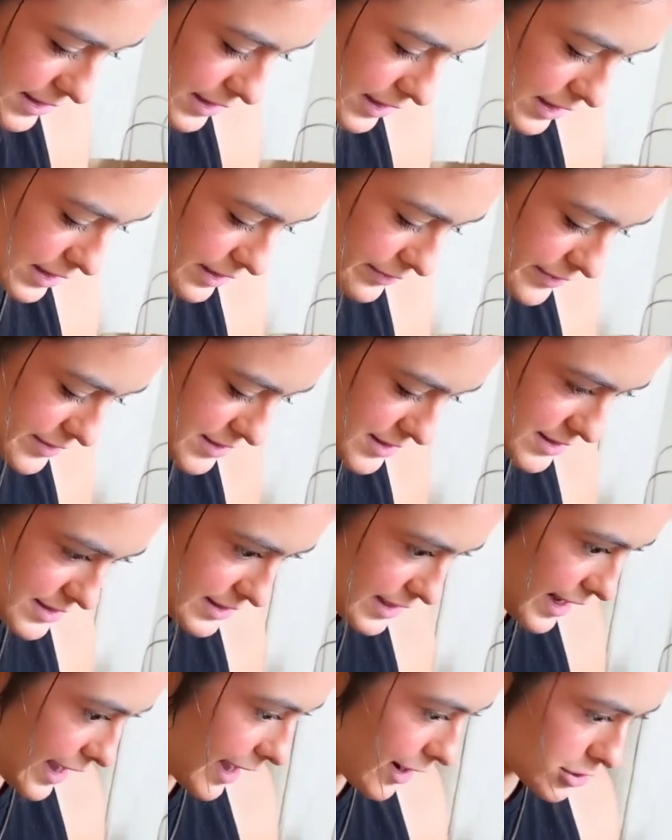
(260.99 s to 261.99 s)
a lot of
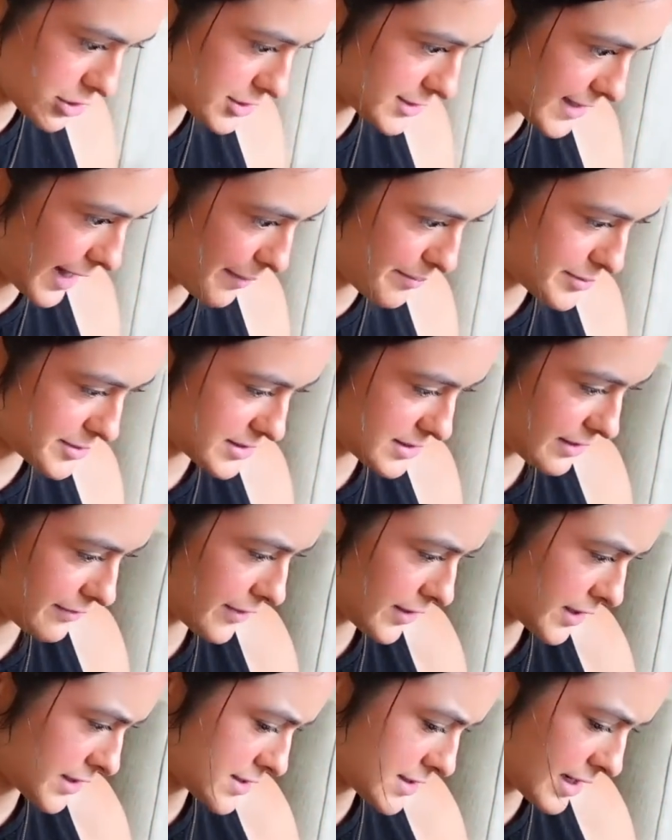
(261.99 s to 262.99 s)
hair steps. I
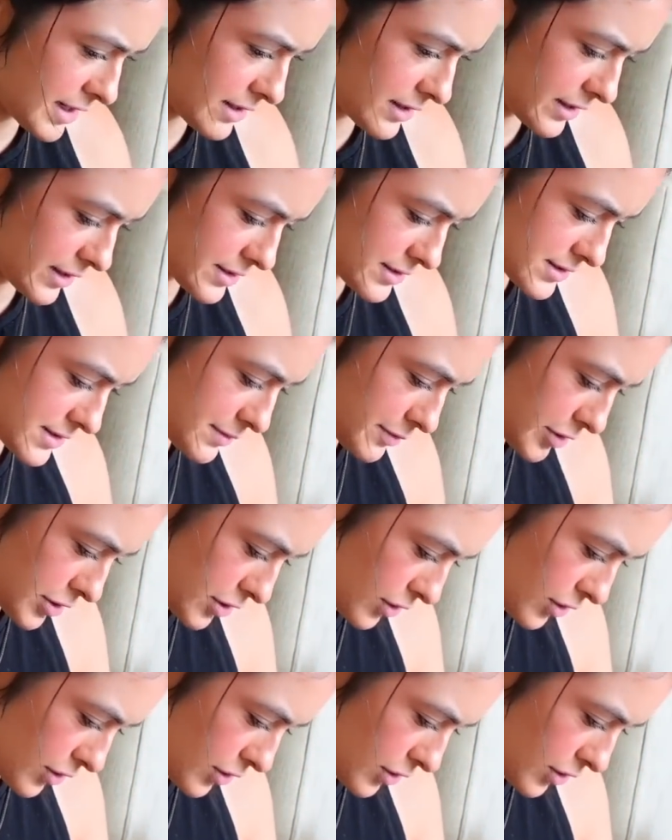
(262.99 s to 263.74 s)
feel like it's kind of like similar